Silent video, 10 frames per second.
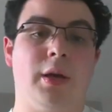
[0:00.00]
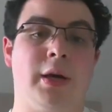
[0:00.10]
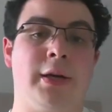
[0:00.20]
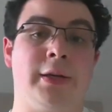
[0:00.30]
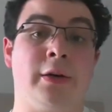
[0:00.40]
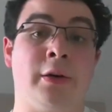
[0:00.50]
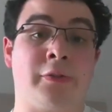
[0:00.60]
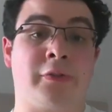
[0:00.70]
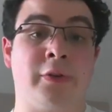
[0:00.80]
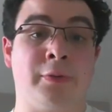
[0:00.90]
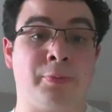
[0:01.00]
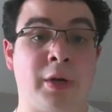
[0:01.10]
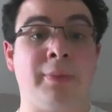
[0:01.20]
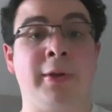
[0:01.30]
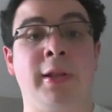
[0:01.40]
I also,
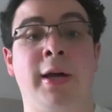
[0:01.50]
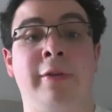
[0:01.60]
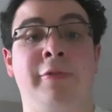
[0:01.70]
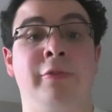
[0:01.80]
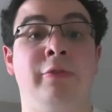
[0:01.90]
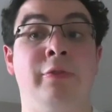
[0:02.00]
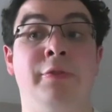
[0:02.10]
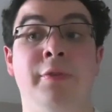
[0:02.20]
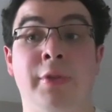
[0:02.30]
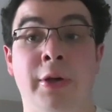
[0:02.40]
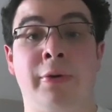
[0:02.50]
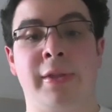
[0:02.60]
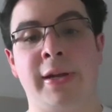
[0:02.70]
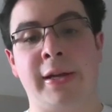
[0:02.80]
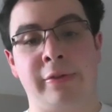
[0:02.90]
probably a lot of you know
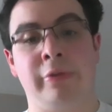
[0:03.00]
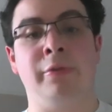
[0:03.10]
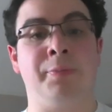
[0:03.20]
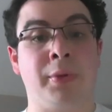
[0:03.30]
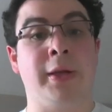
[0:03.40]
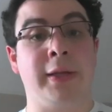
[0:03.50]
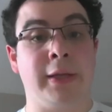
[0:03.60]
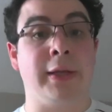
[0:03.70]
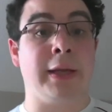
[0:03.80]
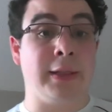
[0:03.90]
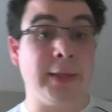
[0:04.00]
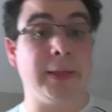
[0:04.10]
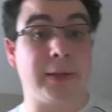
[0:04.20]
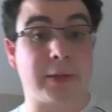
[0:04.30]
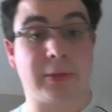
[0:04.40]
that I do play in a
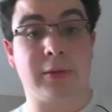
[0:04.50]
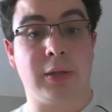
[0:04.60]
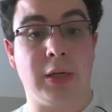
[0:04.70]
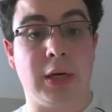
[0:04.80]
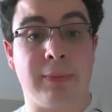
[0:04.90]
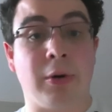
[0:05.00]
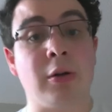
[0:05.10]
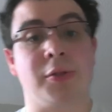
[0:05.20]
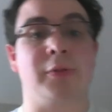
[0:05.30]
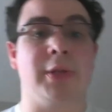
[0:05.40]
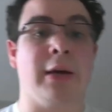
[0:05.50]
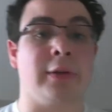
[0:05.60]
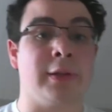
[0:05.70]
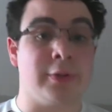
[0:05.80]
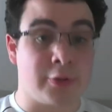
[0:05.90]
league, also down
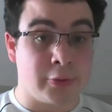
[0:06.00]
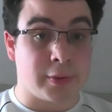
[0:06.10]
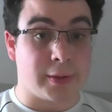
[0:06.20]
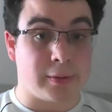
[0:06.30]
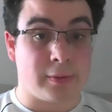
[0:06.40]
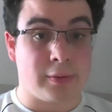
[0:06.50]
on the shore.